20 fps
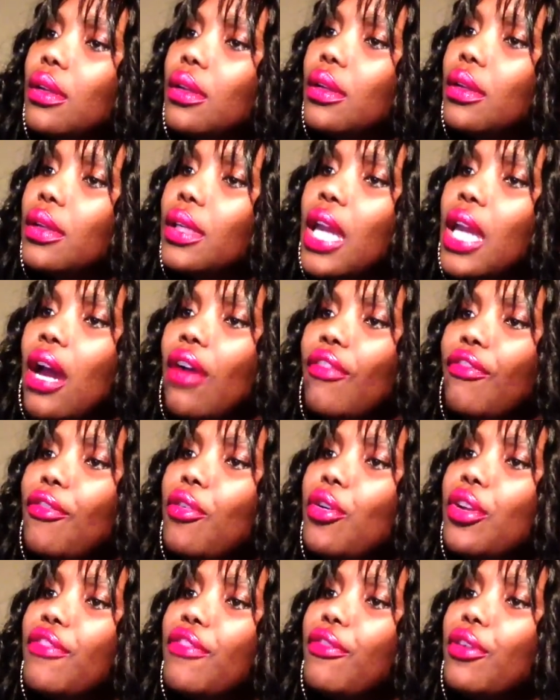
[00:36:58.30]
Yeah,
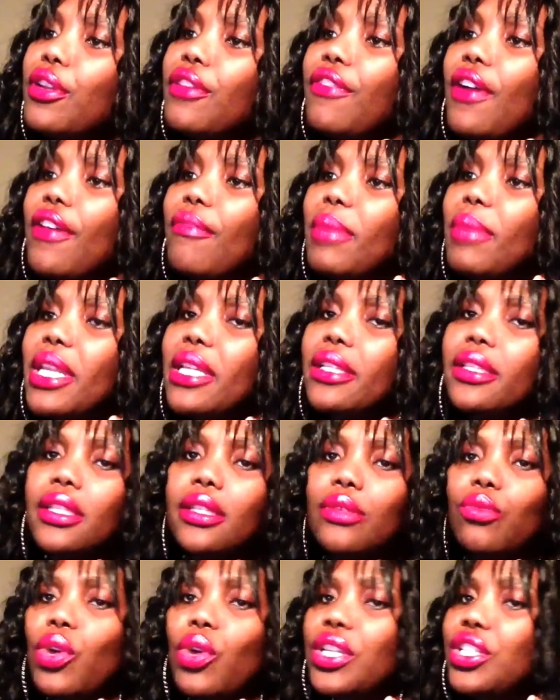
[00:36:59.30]
40, 45 minutes.
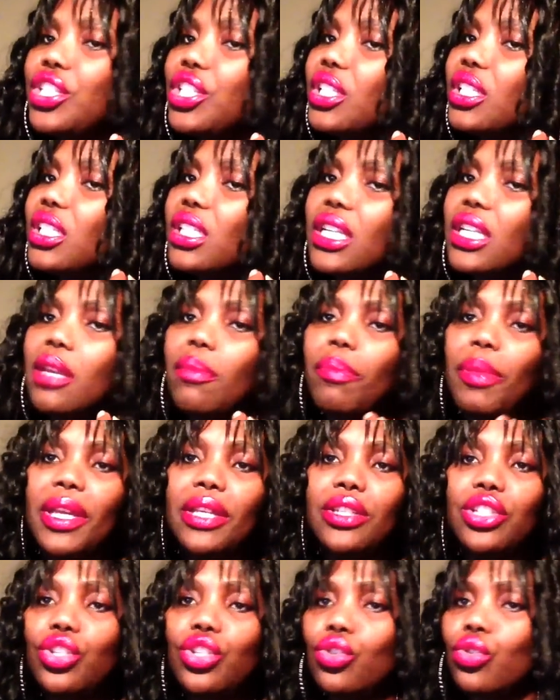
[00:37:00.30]
When she's sleeping,
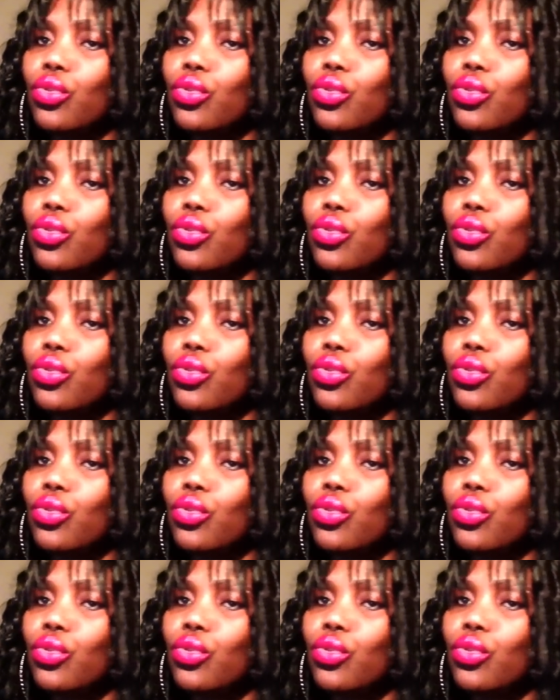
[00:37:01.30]
you